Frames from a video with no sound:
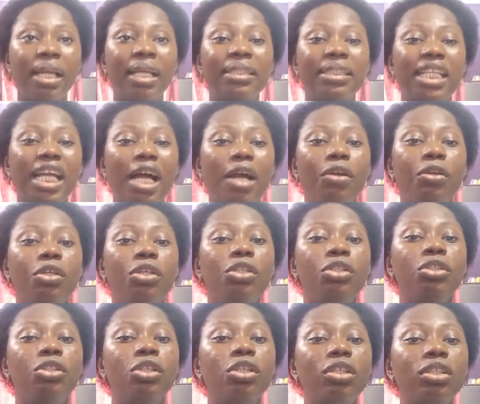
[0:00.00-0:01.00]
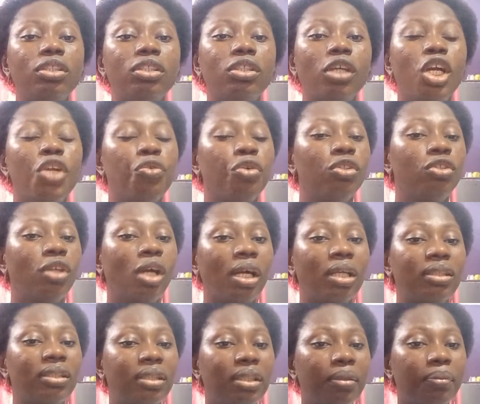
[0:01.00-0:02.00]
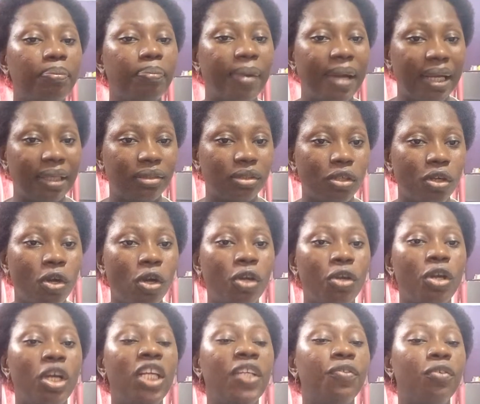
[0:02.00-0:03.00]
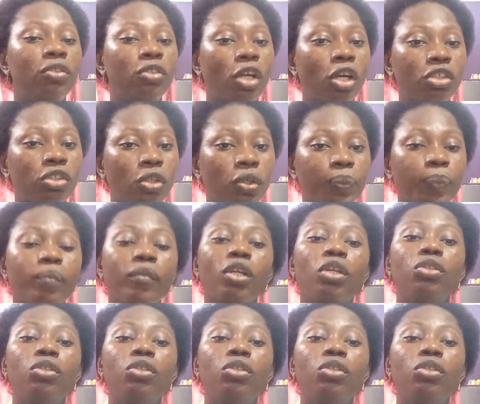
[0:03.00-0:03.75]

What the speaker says: Now, use your introductory part or your introduction